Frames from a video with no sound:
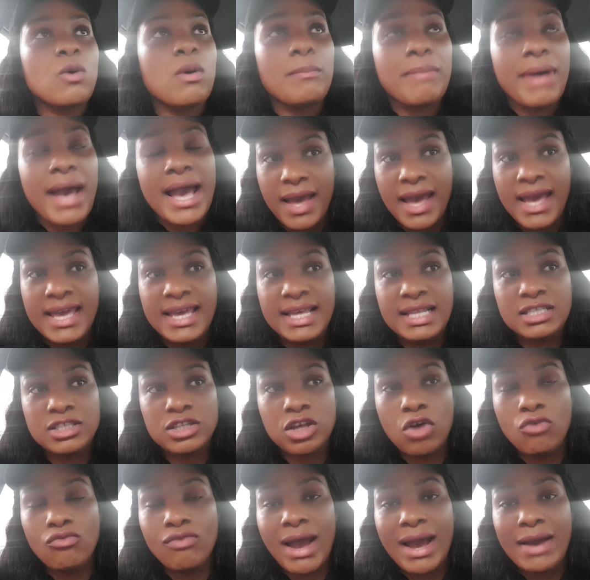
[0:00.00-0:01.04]
I'm back. It's
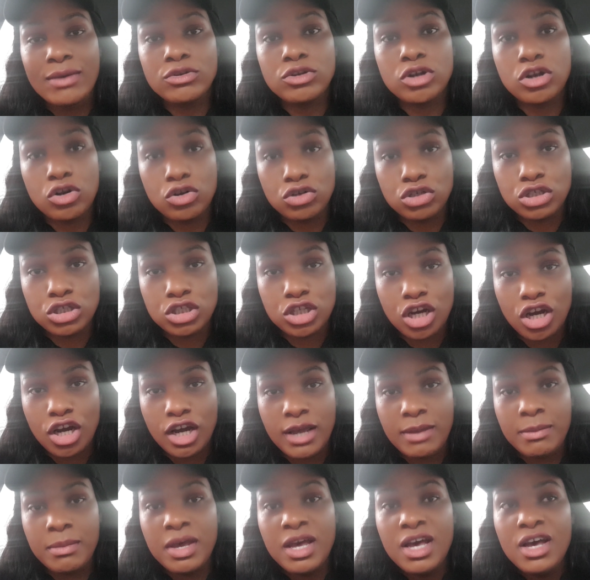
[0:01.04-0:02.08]
around
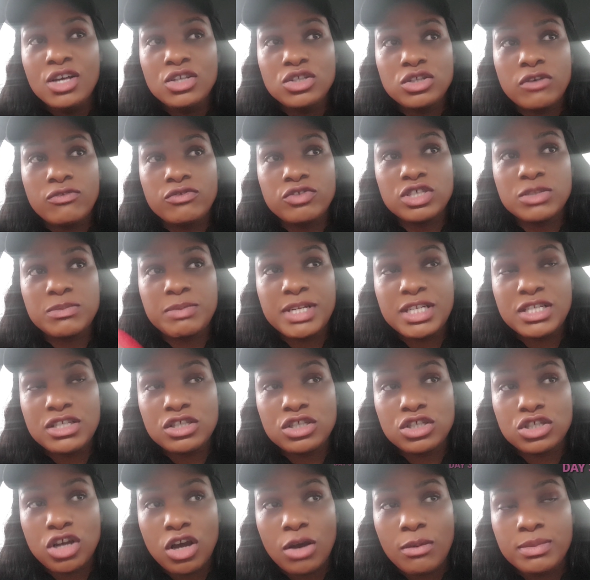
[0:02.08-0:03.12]
lunchtime. So I've just been to
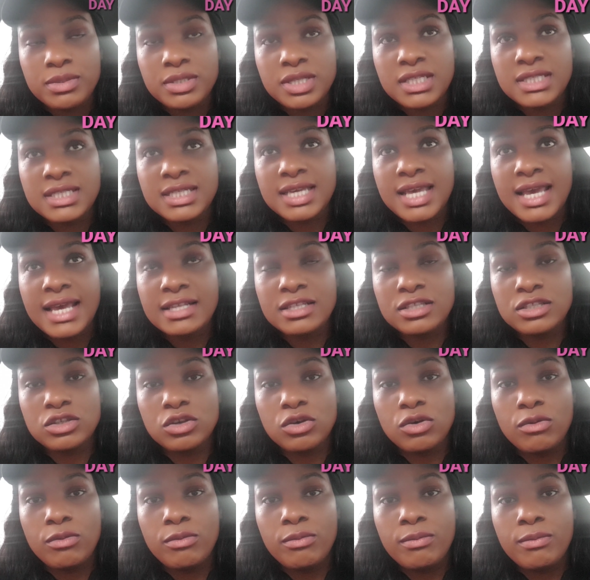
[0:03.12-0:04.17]
the shops to get
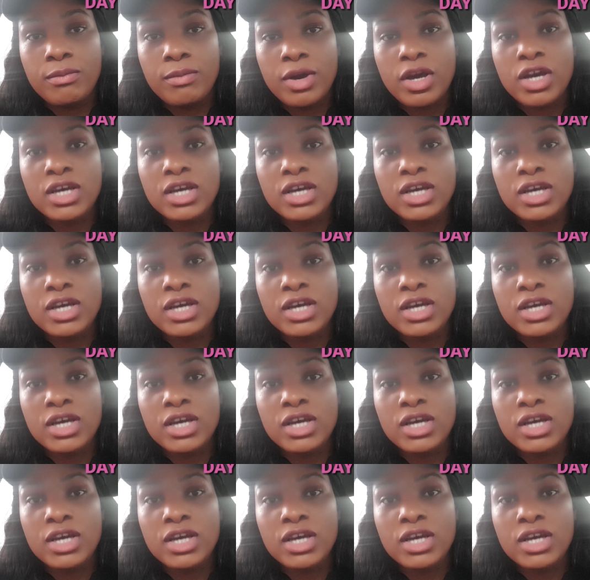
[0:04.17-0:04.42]
some